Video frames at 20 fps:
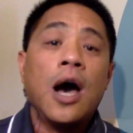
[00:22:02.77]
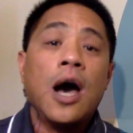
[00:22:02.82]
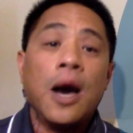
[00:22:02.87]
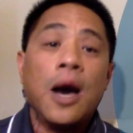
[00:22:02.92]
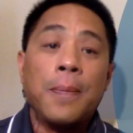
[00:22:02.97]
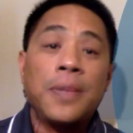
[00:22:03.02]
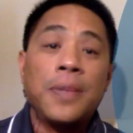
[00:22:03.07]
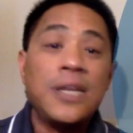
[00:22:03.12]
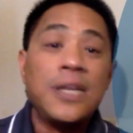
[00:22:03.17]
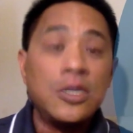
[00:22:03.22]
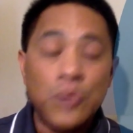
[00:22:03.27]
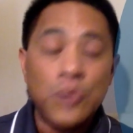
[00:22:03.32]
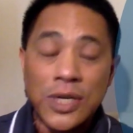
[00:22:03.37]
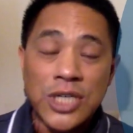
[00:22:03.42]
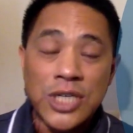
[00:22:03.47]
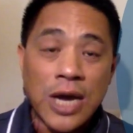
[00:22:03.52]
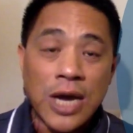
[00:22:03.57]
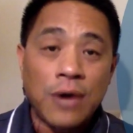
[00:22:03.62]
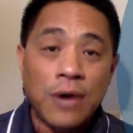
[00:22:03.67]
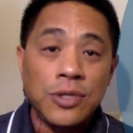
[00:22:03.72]
please reach
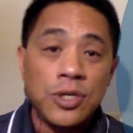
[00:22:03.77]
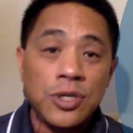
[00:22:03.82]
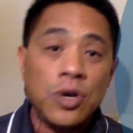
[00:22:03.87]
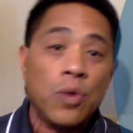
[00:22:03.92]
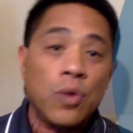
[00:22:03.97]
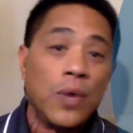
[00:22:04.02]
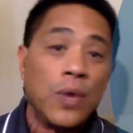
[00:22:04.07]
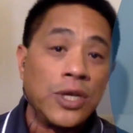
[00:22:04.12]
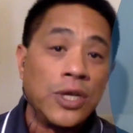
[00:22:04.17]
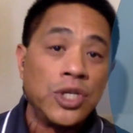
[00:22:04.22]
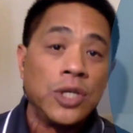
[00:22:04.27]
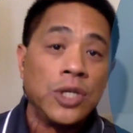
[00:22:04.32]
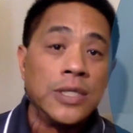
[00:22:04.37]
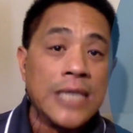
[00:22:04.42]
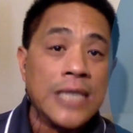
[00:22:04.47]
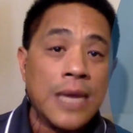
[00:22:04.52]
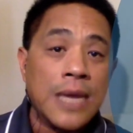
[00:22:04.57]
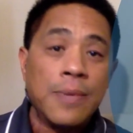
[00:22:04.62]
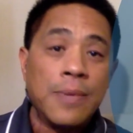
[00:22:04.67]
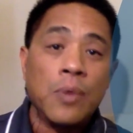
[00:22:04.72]
out to your regional
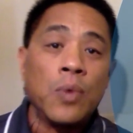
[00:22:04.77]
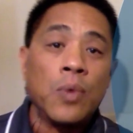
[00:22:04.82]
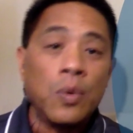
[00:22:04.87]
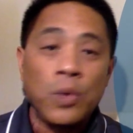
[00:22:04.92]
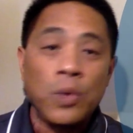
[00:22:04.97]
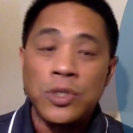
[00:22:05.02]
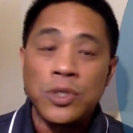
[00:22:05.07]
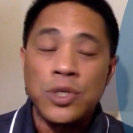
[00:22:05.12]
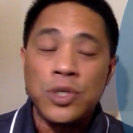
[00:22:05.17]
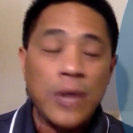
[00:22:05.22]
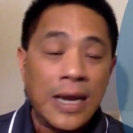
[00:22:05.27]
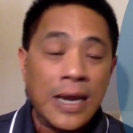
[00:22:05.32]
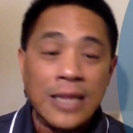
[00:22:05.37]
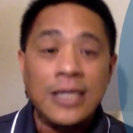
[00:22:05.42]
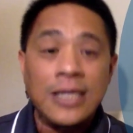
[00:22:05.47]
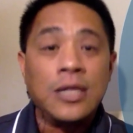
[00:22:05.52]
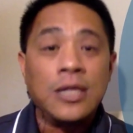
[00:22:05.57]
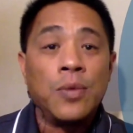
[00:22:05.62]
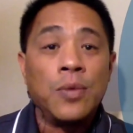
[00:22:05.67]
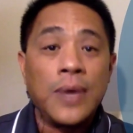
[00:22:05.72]
team, and we'll do
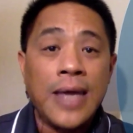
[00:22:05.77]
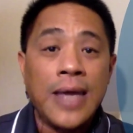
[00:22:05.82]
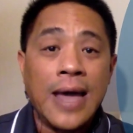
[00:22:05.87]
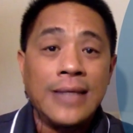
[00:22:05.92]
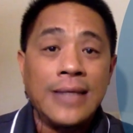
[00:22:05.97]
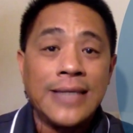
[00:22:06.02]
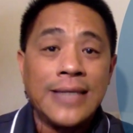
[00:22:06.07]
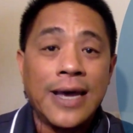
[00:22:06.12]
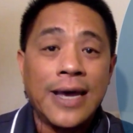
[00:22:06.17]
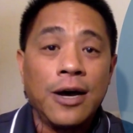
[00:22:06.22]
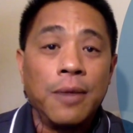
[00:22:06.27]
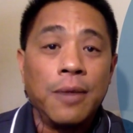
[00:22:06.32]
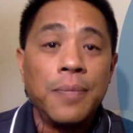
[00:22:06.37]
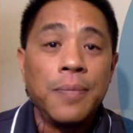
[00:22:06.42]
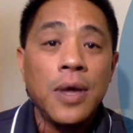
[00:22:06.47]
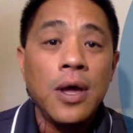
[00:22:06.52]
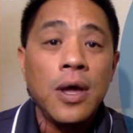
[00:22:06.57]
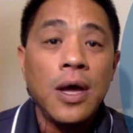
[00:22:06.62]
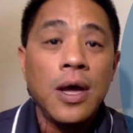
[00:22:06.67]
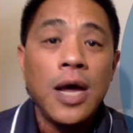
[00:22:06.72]
anything that we can to help
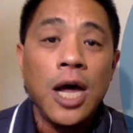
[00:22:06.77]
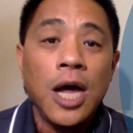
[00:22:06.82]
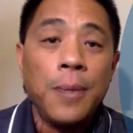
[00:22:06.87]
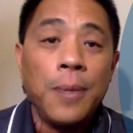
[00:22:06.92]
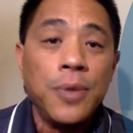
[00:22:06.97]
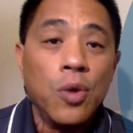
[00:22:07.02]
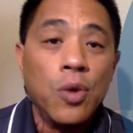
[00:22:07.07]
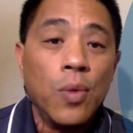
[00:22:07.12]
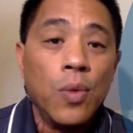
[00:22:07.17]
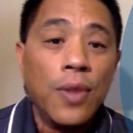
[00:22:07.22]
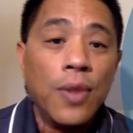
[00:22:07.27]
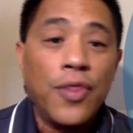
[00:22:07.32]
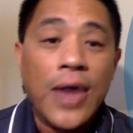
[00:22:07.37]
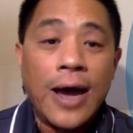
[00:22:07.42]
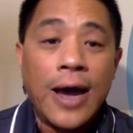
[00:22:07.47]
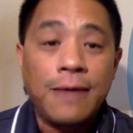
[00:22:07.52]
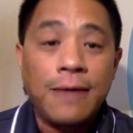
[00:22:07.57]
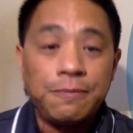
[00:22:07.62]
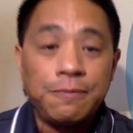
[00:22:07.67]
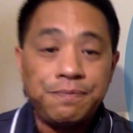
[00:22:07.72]
you with
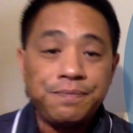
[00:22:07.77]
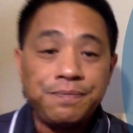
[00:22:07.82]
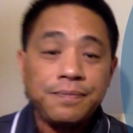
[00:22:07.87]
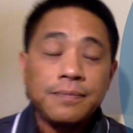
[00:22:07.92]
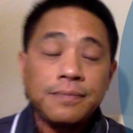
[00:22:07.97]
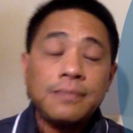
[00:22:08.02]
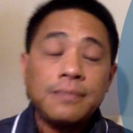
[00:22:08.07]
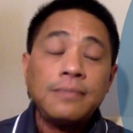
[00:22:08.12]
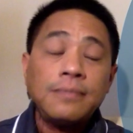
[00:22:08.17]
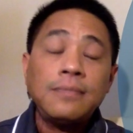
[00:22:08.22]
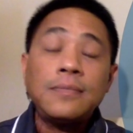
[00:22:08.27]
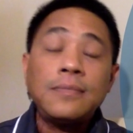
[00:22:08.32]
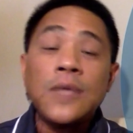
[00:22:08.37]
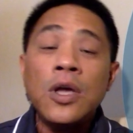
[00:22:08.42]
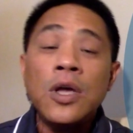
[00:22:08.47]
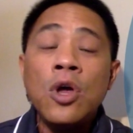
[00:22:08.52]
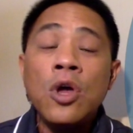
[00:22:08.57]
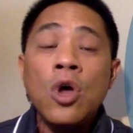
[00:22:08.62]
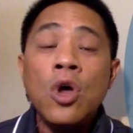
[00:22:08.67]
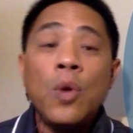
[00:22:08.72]
that.
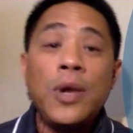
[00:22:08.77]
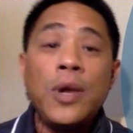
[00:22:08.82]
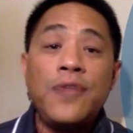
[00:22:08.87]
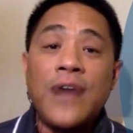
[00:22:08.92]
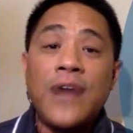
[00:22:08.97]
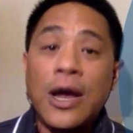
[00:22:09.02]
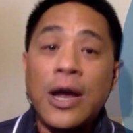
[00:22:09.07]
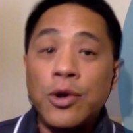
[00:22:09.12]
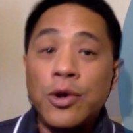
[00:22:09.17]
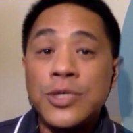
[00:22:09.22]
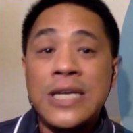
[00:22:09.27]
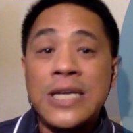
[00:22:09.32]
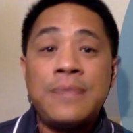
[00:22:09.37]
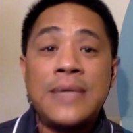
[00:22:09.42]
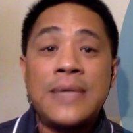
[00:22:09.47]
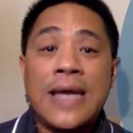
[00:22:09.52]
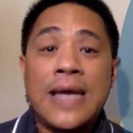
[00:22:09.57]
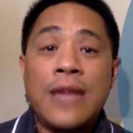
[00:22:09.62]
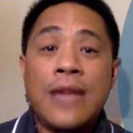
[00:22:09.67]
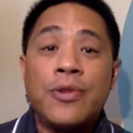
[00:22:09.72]
When you've got your team
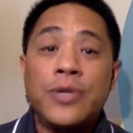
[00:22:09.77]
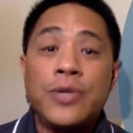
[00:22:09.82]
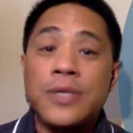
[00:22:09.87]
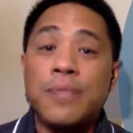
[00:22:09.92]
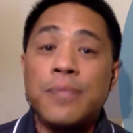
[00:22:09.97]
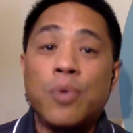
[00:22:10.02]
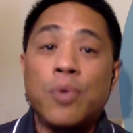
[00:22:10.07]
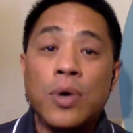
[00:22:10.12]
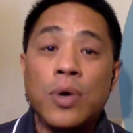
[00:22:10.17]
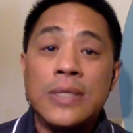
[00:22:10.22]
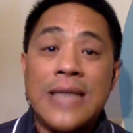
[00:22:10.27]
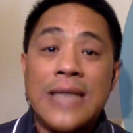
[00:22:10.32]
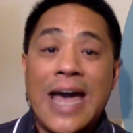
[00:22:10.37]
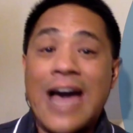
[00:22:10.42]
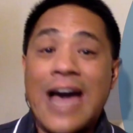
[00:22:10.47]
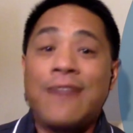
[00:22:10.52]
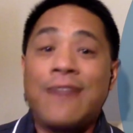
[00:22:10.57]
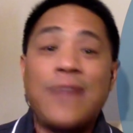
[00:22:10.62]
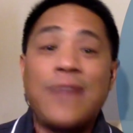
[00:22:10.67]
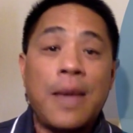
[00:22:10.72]
together, it's important to
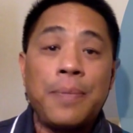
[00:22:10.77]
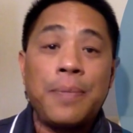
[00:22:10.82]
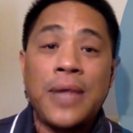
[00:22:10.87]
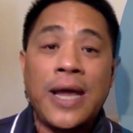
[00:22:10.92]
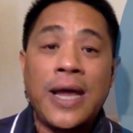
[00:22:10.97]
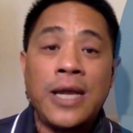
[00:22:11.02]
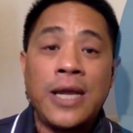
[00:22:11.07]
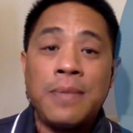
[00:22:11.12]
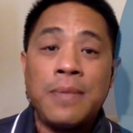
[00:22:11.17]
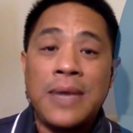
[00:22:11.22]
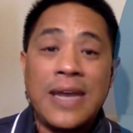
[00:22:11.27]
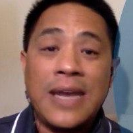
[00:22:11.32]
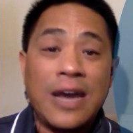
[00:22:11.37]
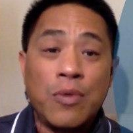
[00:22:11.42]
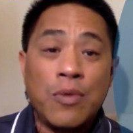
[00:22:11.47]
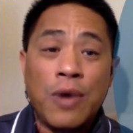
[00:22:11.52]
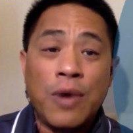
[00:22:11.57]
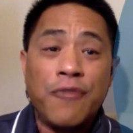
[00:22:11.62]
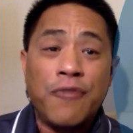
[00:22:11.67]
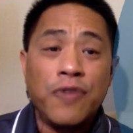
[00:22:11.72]
have that planning meeting. I
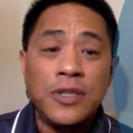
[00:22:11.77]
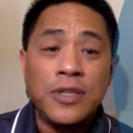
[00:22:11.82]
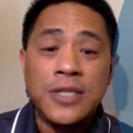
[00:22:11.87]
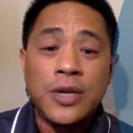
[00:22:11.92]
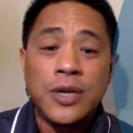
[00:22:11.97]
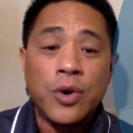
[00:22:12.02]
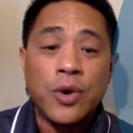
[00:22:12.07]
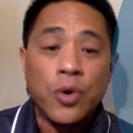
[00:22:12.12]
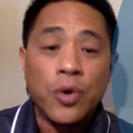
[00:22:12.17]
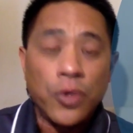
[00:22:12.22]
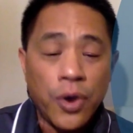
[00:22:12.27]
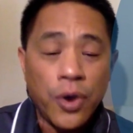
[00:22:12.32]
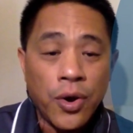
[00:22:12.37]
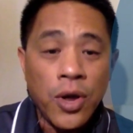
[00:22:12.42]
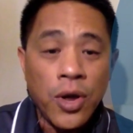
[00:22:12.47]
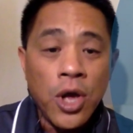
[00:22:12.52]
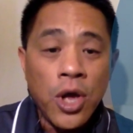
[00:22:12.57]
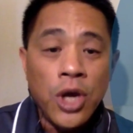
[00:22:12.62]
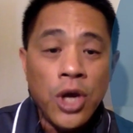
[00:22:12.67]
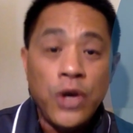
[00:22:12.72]
referenced it earlier.
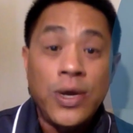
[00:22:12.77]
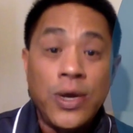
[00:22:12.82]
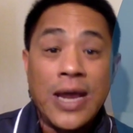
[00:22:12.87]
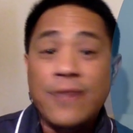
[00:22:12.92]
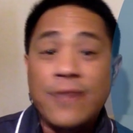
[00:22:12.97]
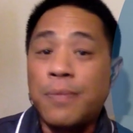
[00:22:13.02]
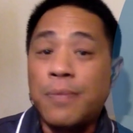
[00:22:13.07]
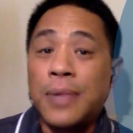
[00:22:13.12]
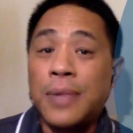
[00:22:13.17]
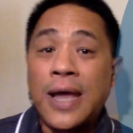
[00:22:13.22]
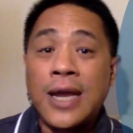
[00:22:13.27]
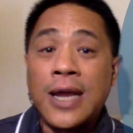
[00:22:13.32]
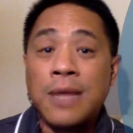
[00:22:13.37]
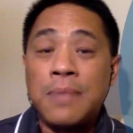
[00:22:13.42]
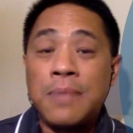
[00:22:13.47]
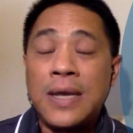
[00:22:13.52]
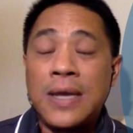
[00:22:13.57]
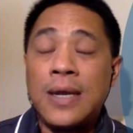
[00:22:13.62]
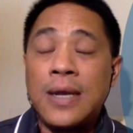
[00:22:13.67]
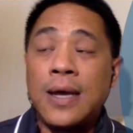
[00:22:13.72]
You can have a planning
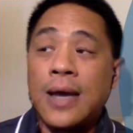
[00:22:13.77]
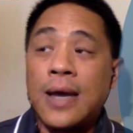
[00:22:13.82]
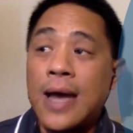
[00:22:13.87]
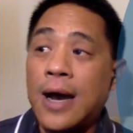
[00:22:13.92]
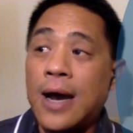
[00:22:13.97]
meeting